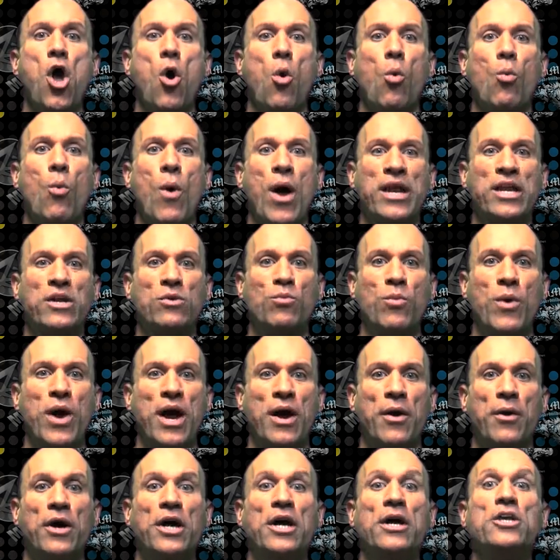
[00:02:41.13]
when and
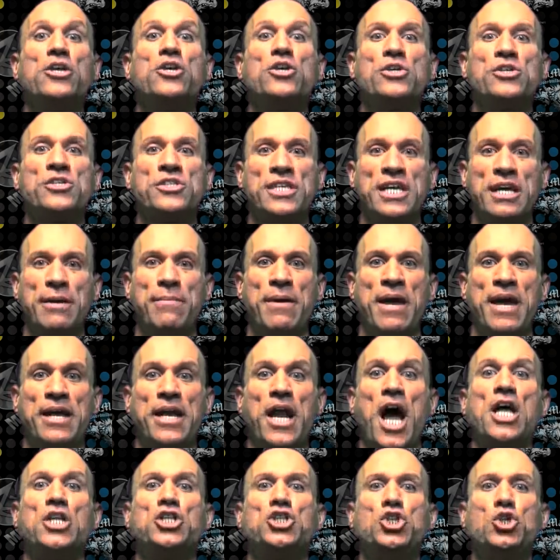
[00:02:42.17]
where you'll see him
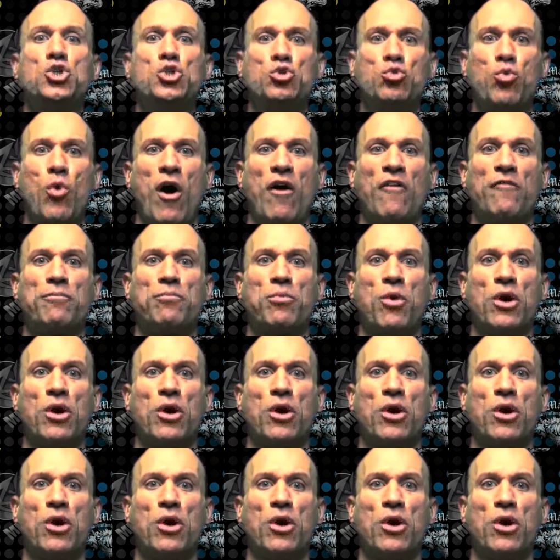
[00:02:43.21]
hit a 212